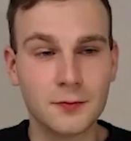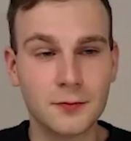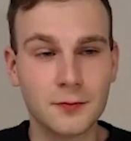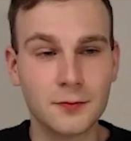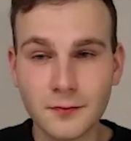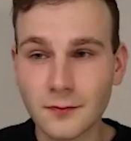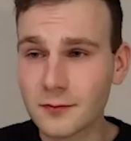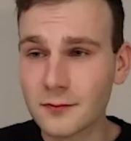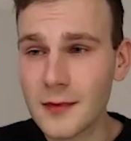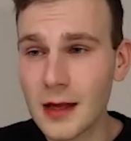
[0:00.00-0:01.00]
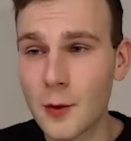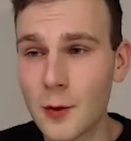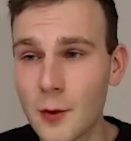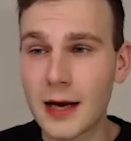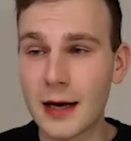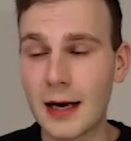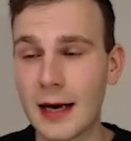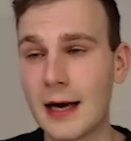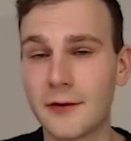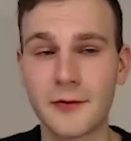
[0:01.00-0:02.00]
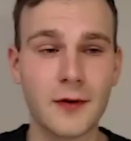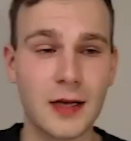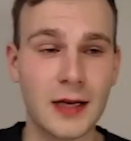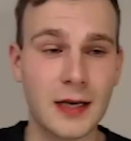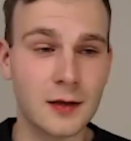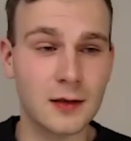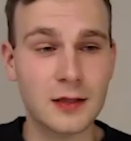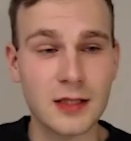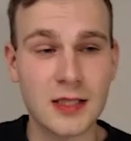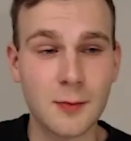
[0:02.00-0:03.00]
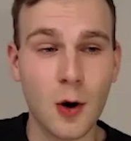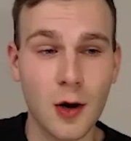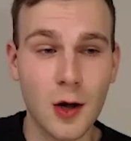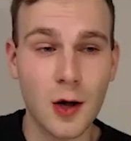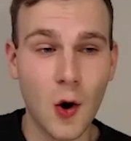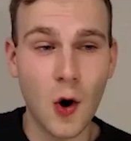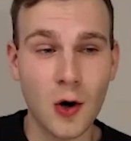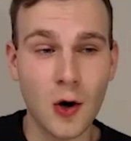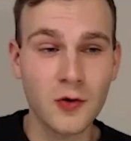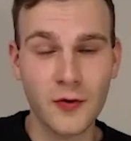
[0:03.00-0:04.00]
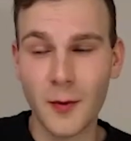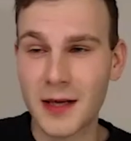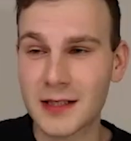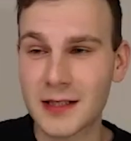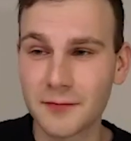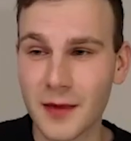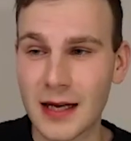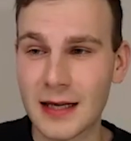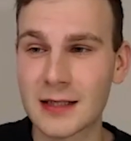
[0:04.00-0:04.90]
So we have a small auto formatter.